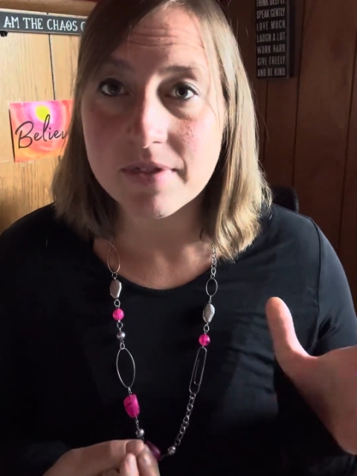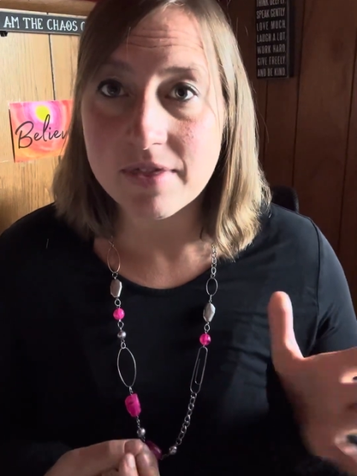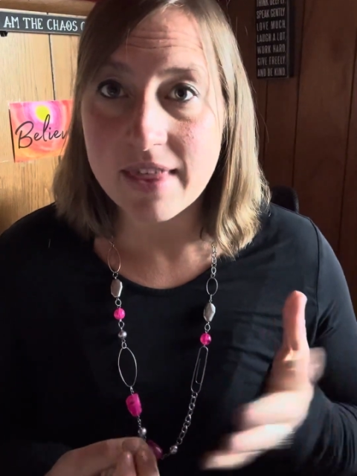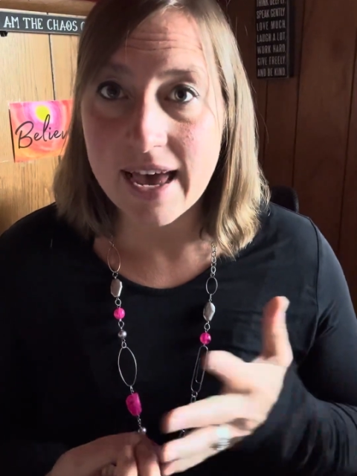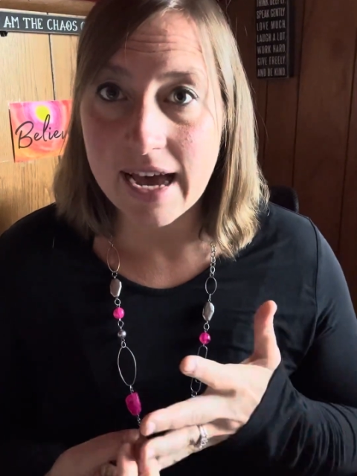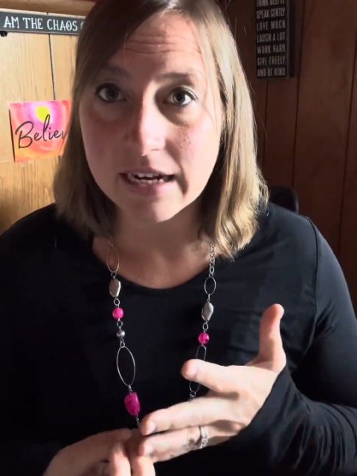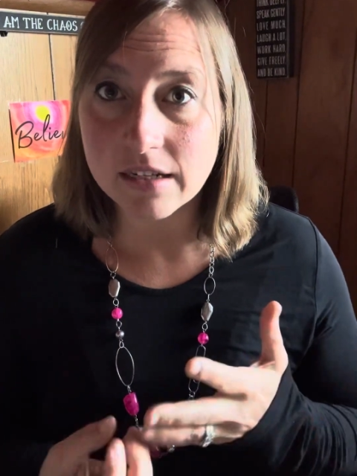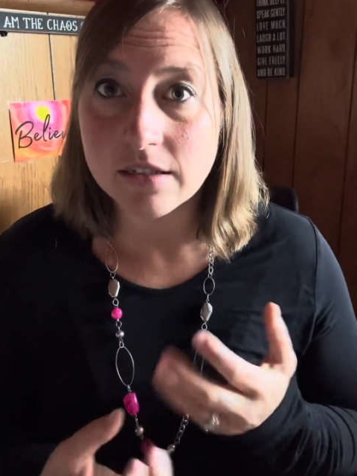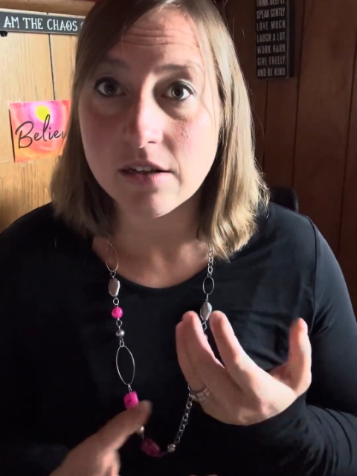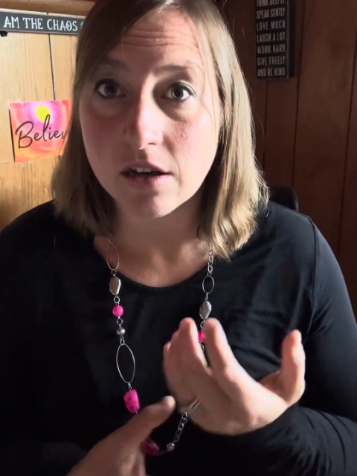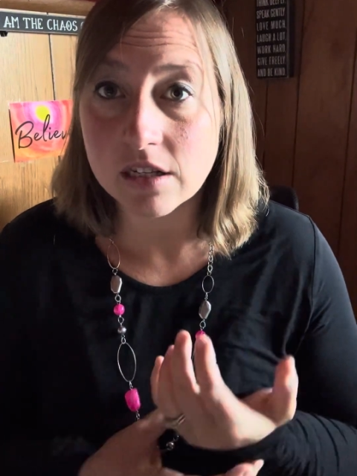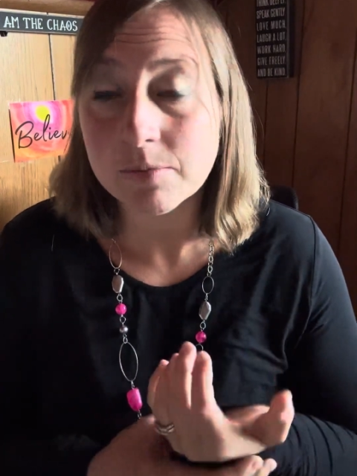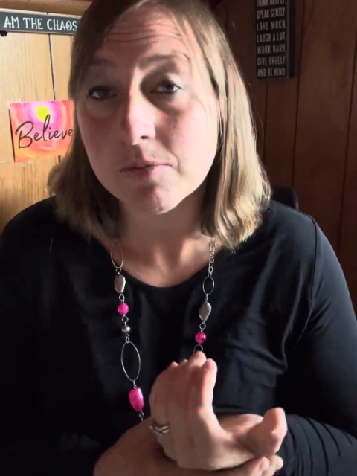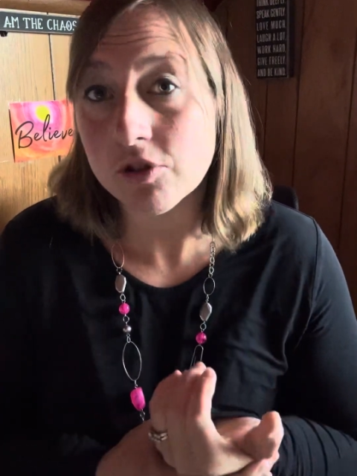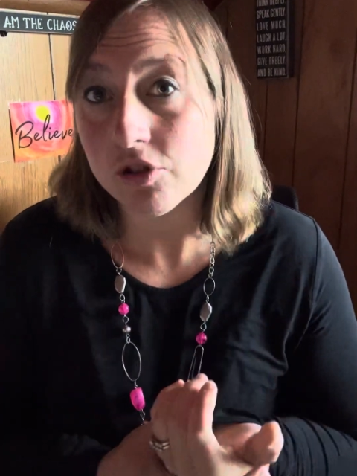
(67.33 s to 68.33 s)
That
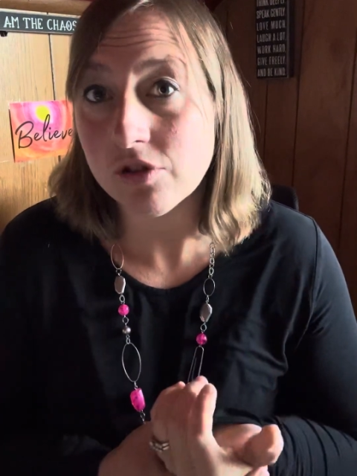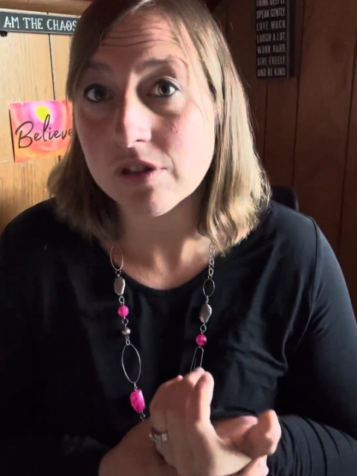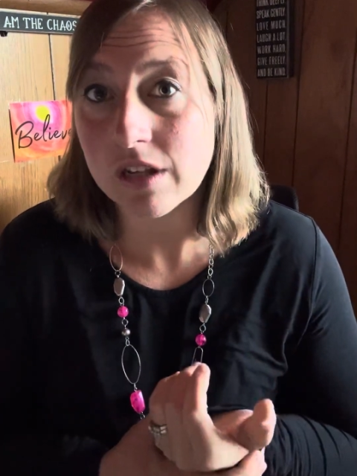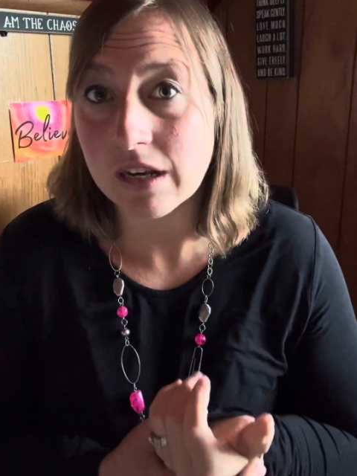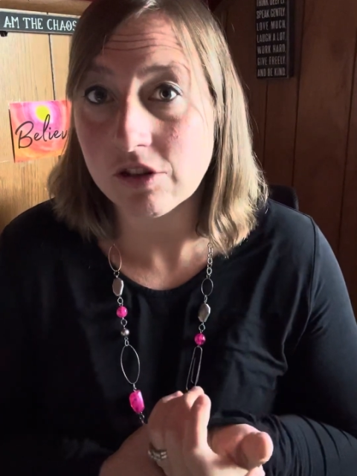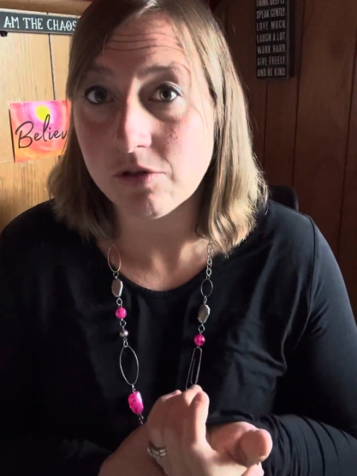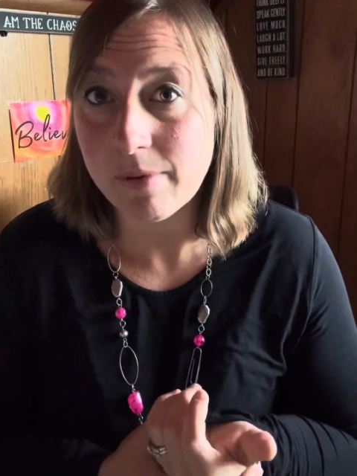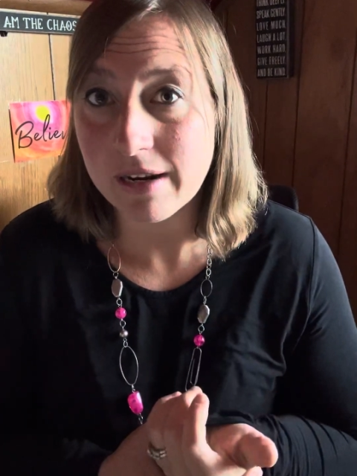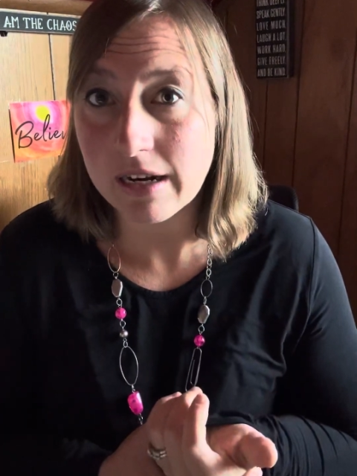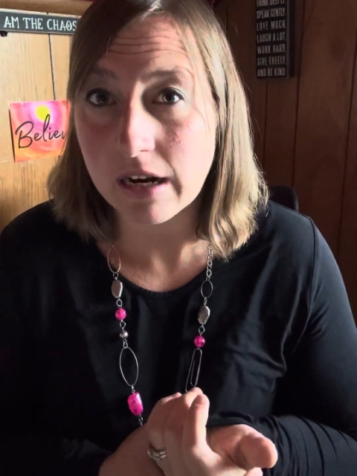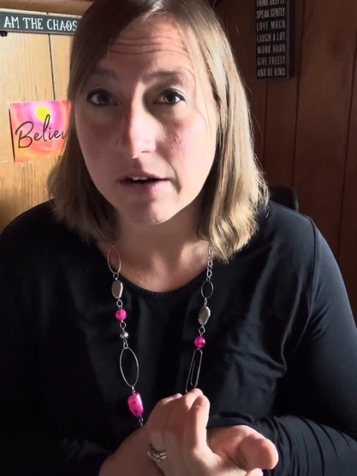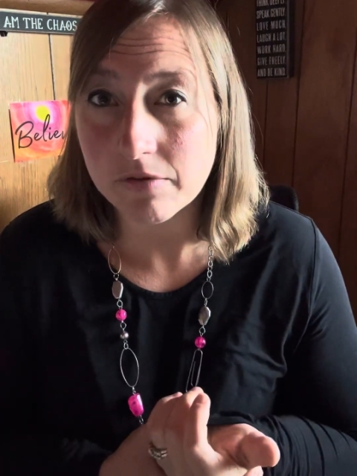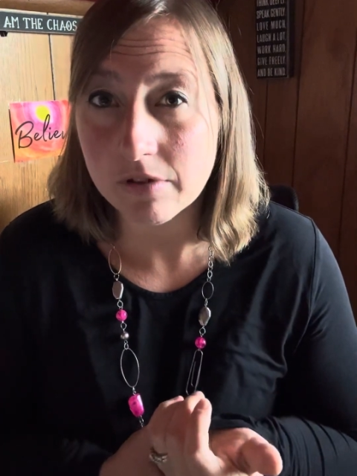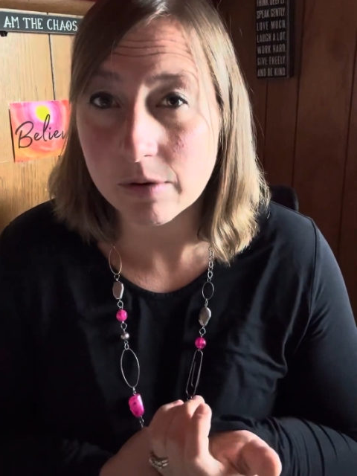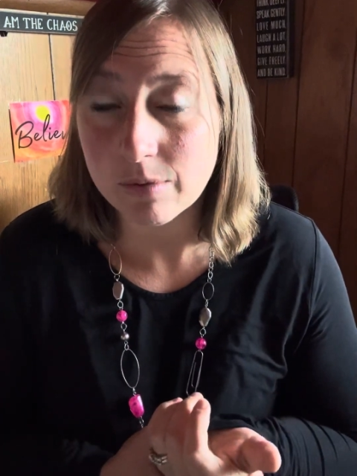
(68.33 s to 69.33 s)
does produce
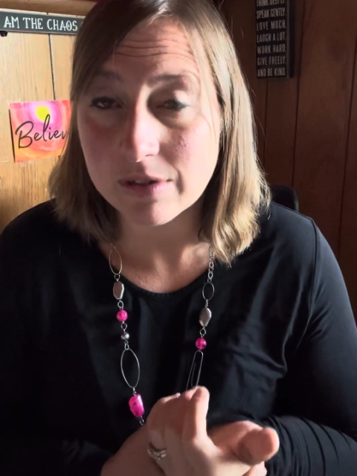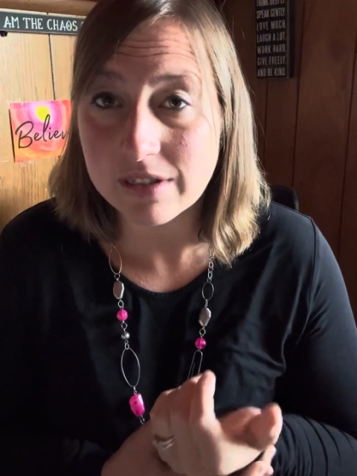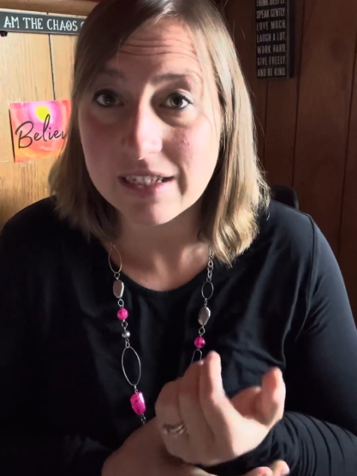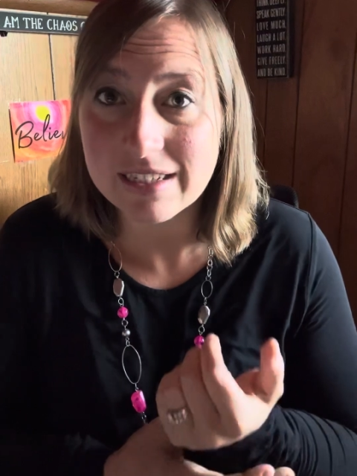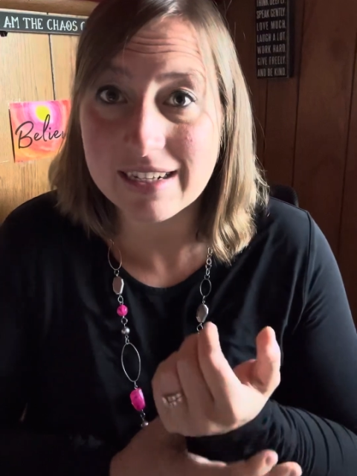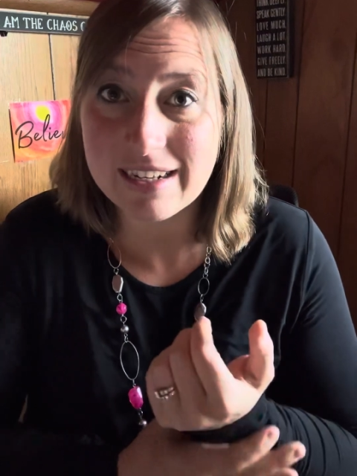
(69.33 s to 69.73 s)
electromagnetic frequencies,